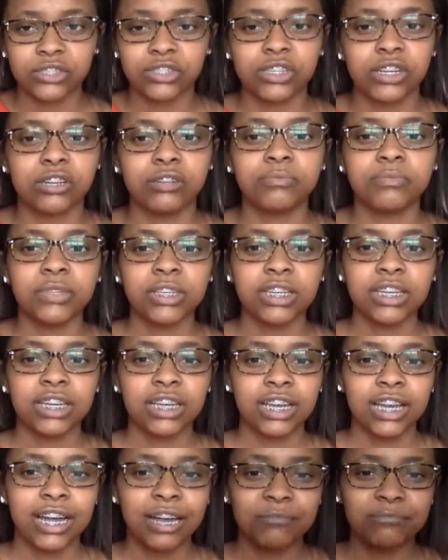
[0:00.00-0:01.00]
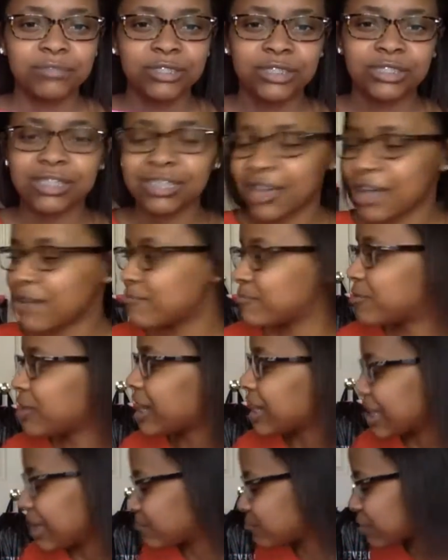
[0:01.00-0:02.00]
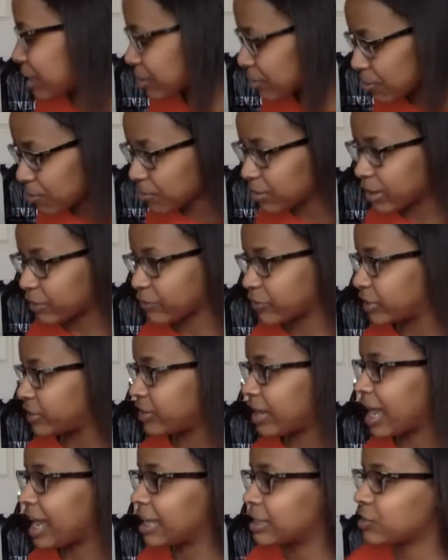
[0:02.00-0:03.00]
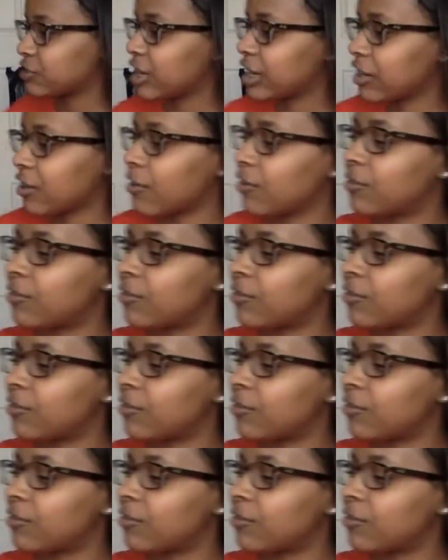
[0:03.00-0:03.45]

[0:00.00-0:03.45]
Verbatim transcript: So I'm just, I'm trying to, I'm trying to go quick for you guys. trying to go